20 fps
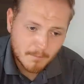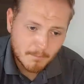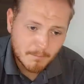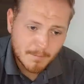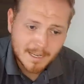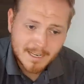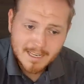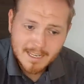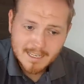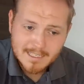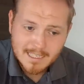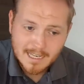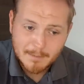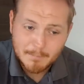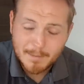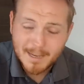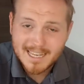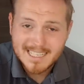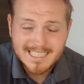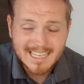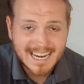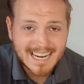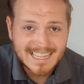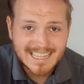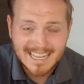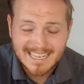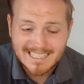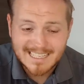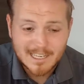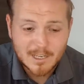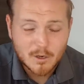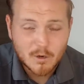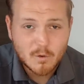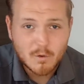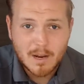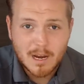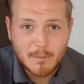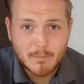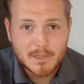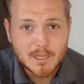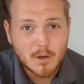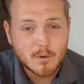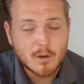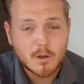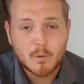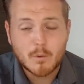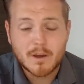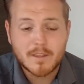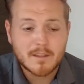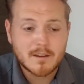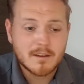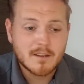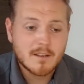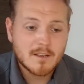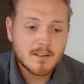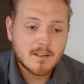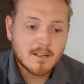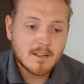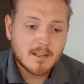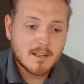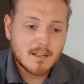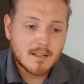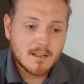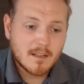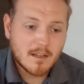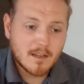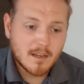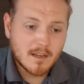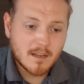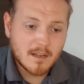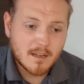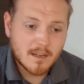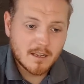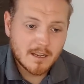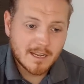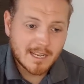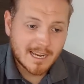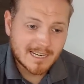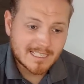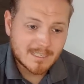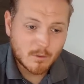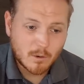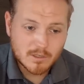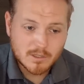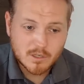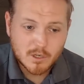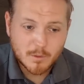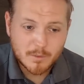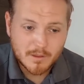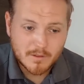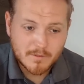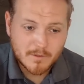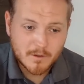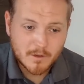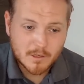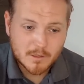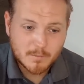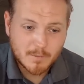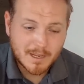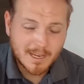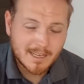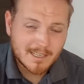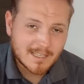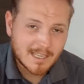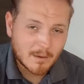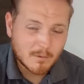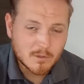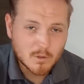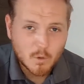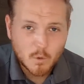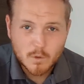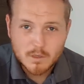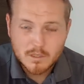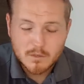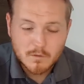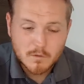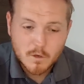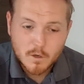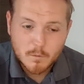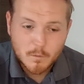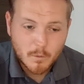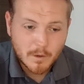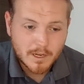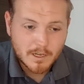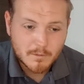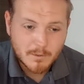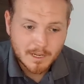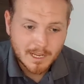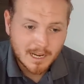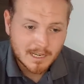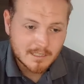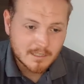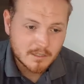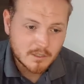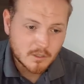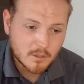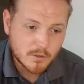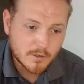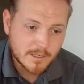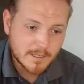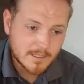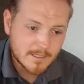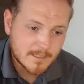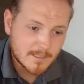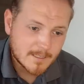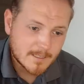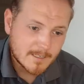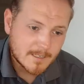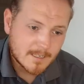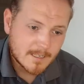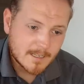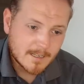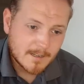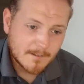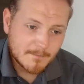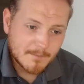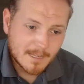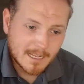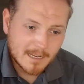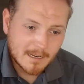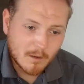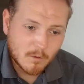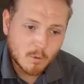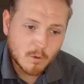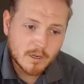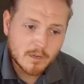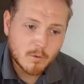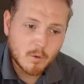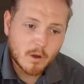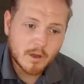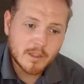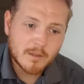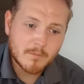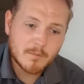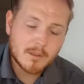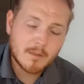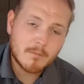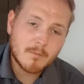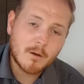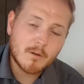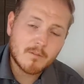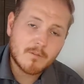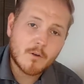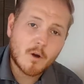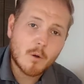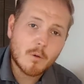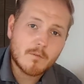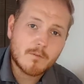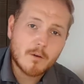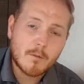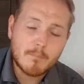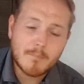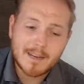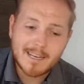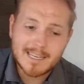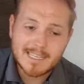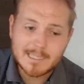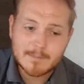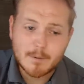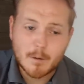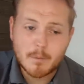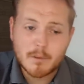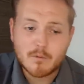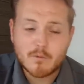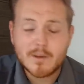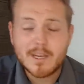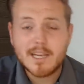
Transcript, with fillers: Mendes had a big say in that deal, and we don't know whether uh, he actually wanted to come in the first place. That was always a rumour when he actually joined and I wonder why the, the involvement from Mendes is probably the